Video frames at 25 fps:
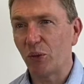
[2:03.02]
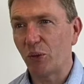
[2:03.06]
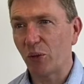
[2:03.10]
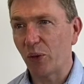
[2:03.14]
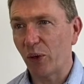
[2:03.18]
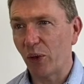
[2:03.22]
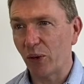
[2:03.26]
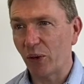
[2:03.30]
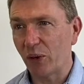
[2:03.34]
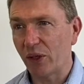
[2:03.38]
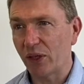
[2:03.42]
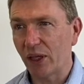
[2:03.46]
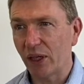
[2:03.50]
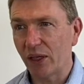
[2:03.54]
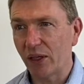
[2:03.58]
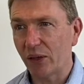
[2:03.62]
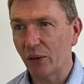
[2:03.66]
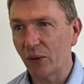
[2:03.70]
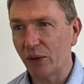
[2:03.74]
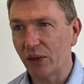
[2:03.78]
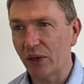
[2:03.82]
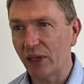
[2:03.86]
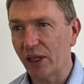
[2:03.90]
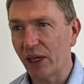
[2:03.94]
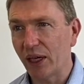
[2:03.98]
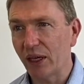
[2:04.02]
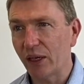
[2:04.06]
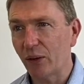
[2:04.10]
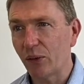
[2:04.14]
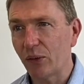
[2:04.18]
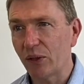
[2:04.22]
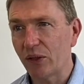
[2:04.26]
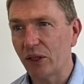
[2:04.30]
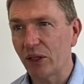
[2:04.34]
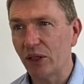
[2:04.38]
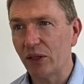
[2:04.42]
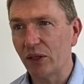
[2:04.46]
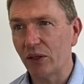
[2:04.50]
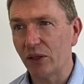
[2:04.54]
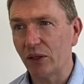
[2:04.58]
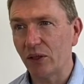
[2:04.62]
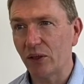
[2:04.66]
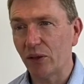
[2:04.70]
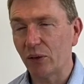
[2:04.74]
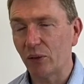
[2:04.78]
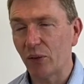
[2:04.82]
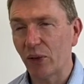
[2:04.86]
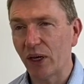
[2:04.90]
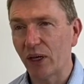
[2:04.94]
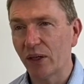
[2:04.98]
process with the acquisition as
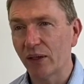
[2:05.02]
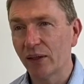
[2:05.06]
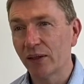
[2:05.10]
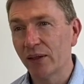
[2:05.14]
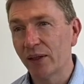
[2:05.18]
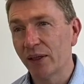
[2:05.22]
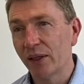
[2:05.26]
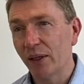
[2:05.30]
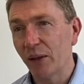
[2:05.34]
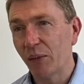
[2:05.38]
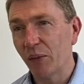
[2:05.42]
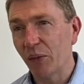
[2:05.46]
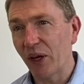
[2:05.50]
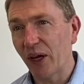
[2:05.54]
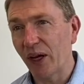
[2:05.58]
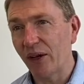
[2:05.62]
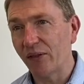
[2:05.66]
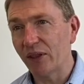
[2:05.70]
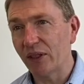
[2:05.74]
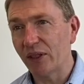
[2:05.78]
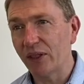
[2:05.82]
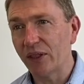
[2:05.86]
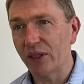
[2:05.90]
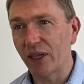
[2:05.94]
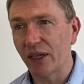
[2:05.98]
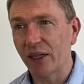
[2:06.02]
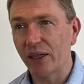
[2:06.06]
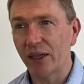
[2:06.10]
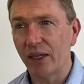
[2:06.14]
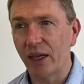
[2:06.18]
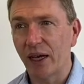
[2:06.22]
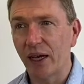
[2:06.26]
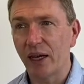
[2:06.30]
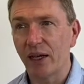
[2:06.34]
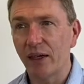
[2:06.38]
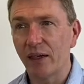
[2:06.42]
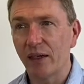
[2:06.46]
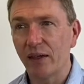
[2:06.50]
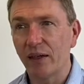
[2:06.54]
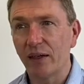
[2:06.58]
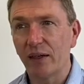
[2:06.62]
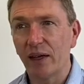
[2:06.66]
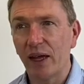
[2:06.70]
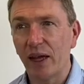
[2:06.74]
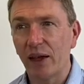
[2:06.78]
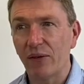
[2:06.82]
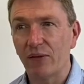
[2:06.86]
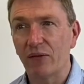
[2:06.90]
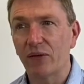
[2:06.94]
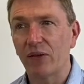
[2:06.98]
well. But having said that,
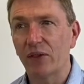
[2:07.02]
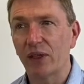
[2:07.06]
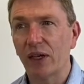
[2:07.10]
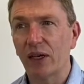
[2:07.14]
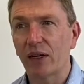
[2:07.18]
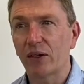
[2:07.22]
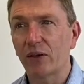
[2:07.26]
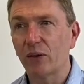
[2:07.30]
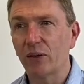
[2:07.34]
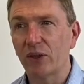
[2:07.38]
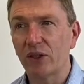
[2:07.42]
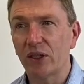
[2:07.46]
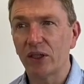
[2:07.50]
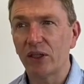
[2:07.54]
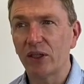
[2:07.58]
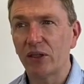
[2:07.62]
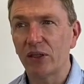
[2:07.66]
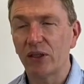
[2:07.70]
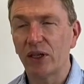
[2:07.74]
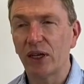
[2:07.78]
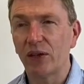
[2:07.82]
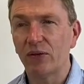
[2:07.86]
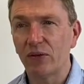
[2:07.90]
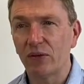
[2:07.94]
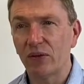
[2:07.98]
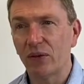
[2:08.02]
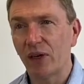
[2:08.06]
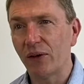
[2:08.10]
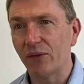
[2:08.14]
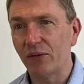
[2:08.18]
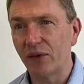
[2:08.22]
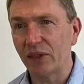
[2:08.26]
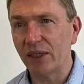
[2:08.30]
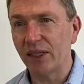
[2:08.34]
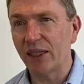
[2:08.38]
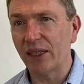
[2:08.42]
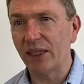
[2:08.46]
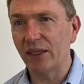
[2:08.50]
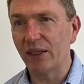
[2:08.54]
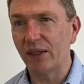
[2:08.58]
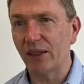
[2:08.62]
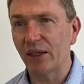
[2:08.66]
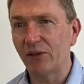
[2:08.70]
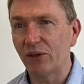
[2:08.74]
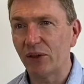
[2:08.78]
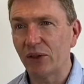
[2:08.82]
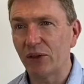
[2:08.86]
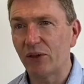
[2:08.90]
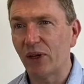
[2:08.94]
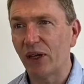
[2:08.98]
every acquisition, every deal,
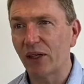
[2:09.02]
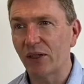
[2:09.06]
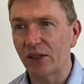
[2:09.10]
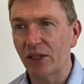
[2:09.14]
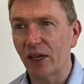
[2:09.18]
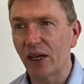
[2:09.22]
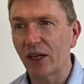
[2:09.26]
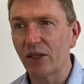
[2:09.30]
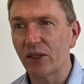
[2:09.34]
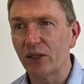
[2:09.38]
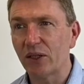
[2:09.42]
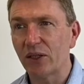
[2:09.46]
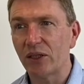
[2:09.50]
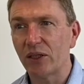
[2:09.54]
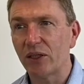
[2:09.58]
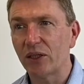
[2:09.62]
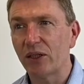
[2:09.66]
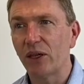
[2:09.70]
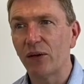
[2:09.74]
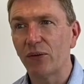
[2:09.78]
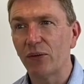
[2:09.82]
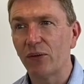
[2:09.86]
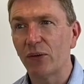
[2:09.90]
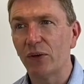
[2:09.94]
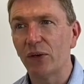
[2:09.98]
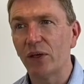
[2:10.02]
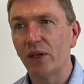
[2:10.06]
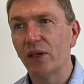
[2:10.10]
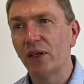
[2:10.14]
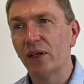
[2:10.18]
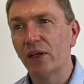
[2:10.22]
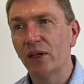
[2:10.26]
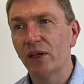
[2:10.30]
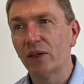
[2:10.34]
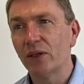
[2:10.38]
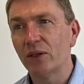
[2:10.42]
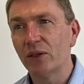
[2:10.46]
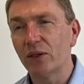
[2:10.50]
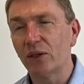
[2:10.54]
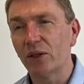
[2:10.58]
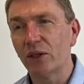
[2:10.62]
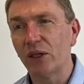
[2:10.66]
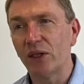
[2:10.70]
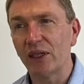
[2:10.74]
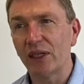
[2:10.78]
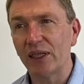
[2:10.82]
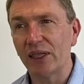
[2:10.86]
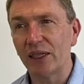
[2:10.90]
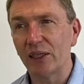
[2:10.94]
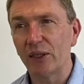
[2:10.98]
every transaction is different. So you
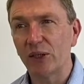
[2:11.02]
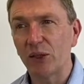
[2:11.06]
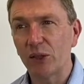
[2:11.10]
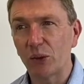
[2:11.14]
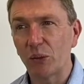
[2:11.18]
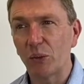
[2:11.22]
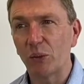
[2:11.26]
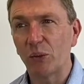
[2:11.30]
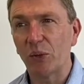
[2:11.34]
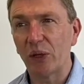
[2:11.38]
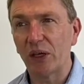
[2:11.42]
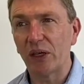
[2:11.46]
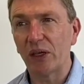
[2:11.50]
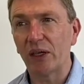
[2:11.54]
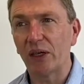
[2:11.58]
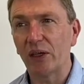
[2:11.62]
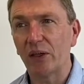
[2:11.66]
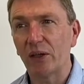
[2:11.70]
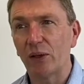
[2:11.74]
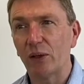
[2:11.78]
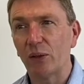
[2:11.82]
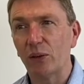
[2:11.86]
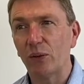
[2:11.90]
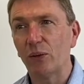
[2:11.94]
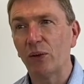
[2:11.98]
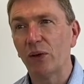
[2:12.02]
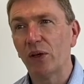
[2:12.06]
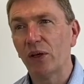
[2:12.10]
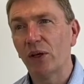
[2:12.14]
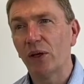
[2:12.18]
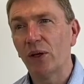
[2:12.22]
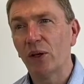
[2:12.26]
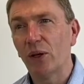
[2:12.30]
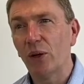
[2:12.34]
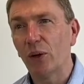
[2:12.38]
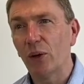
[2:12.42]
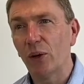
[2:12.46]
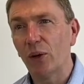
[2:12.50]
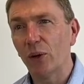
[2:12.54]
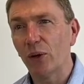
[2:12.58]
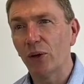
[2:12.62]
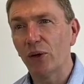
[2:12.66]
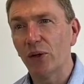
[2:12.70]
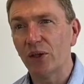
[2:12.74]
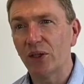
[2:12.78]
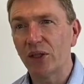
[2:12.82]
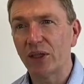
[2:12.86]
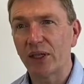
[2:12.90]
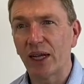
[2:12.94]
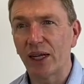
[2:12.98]
need somebody who
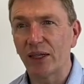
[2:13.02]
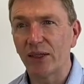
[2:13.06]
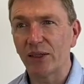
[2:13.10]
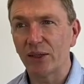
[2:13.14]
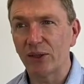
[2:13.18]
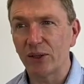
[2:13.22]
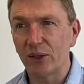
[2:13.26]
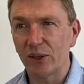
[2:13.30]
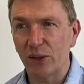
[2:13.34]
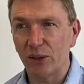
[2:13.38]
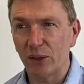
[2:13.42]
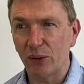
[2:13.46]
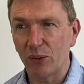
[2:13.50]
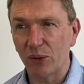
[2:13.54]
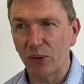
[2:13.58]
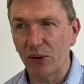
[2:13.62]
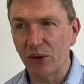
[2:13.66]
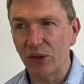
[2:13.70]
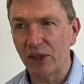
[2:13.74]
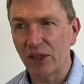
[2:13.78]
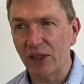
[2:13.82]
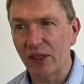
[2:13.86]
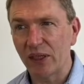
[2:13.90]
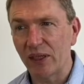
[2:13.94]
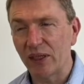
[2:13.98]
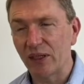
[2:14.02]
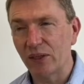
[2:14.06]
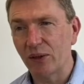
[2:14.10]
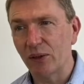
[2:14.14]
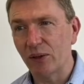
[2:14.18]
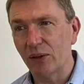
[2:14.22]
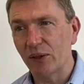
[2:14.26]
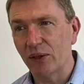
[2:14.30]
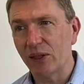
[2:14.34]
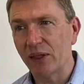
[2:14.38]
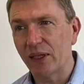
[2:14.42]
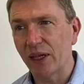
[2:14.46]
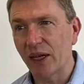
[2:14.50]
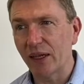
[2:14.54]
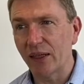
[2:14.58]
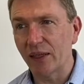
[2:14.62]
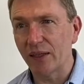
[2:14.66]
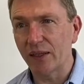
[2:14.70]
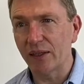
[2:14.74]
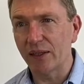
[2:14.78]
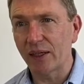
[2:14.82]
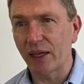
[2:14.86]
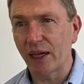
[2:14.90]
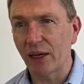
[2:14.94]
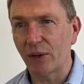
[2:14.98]
understands the nuances,
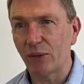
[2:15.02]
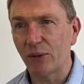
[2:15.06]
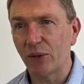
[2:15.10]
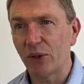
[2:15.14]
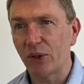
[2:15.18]
understands how